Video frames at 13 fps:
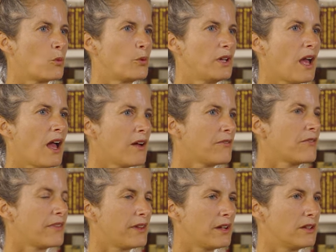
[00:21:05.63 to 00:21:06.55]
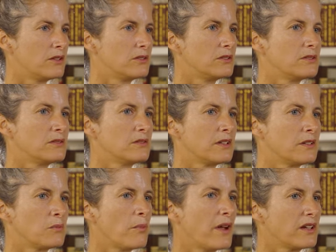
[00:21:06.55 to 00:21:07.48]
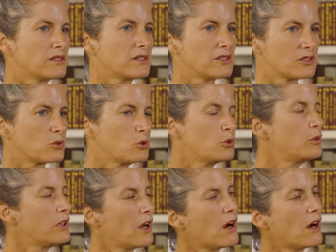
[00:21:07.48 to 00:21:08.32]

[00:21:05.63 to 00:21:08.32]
we have there that makes us who we